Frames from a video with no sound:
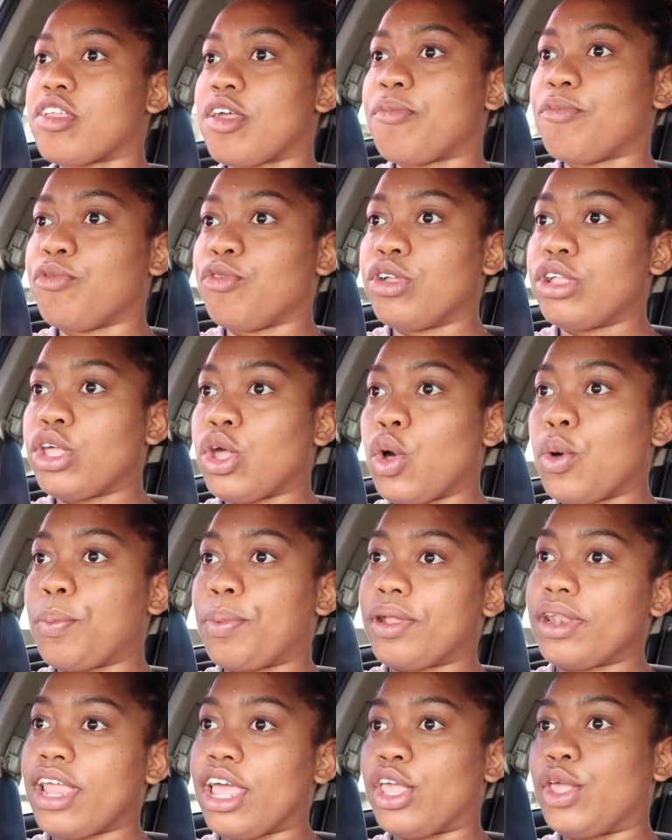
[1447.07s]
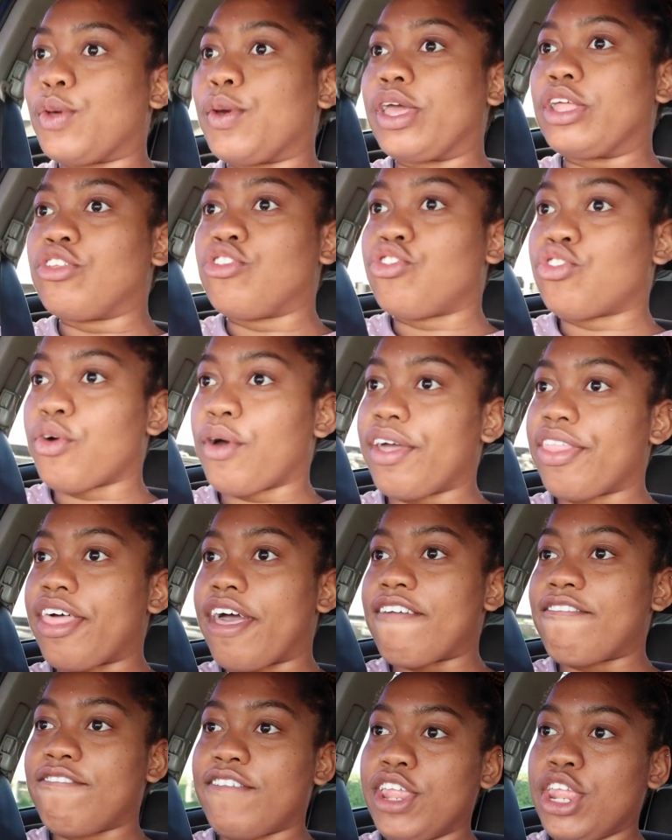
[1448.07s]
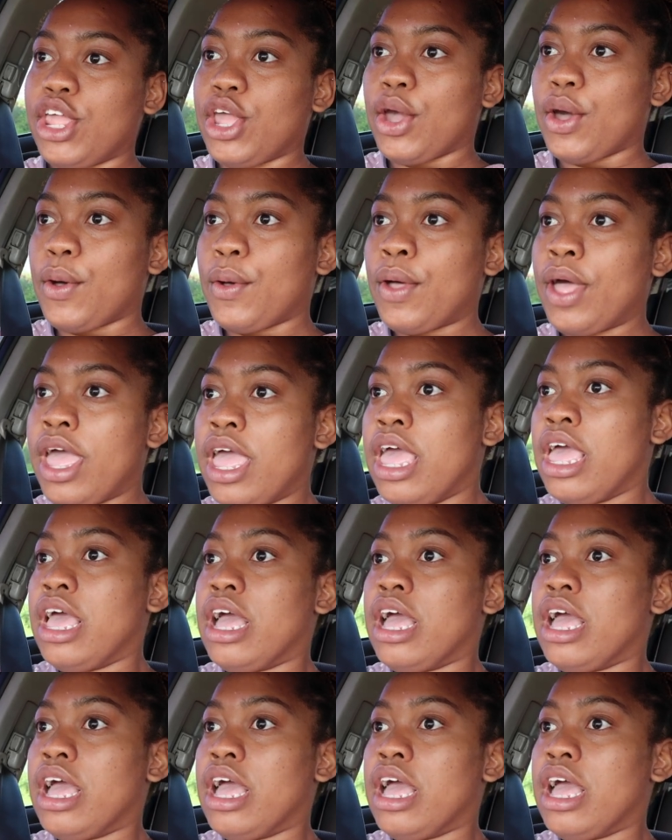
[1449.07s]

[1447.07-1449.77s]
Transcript: So I'm really hoping that you enjoy that video,